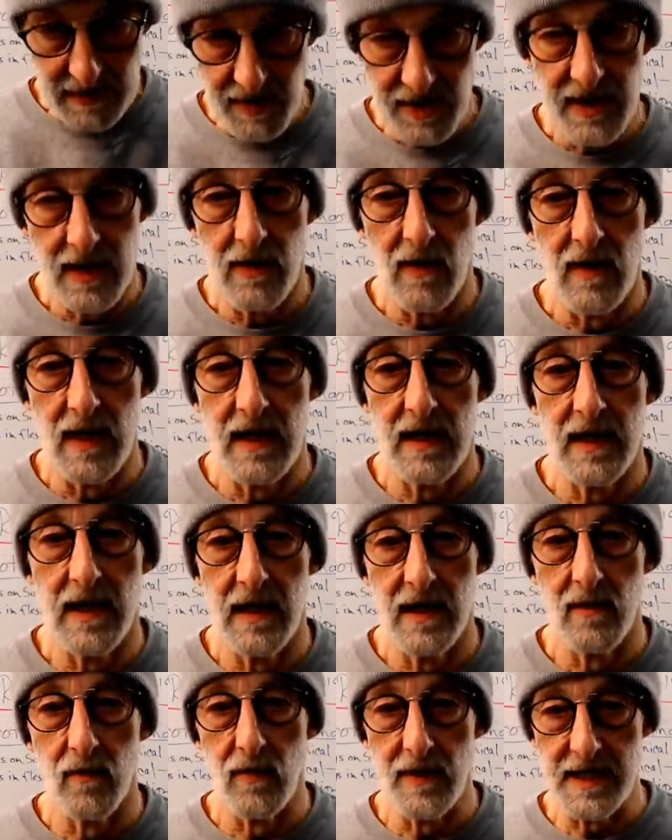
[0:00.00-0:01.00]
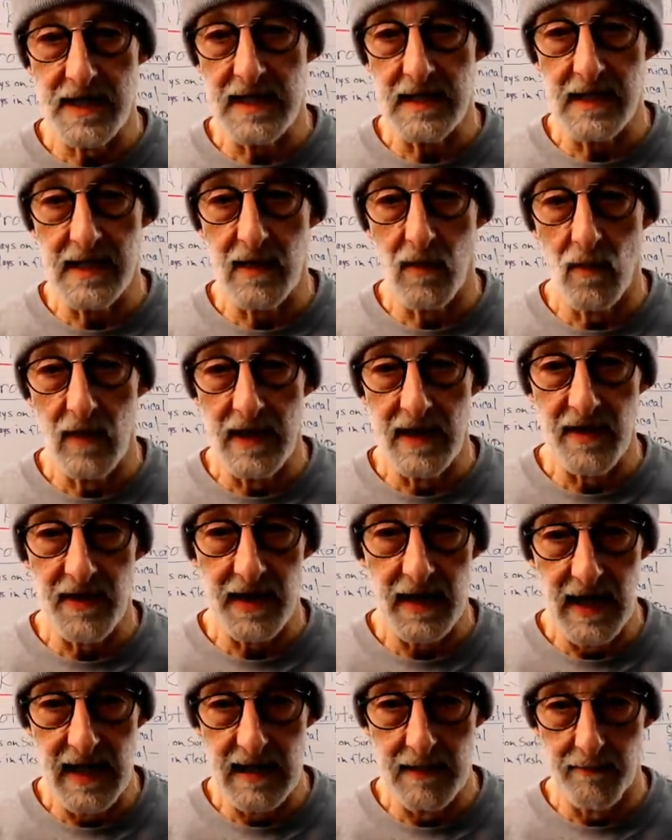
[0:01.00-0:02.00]
so we're dealing
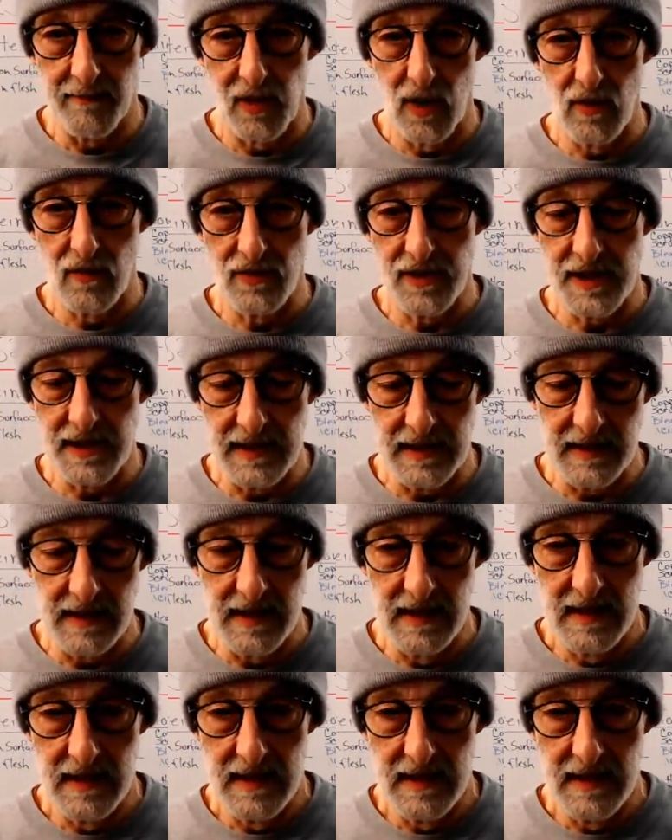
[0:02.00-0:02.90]
with a protein.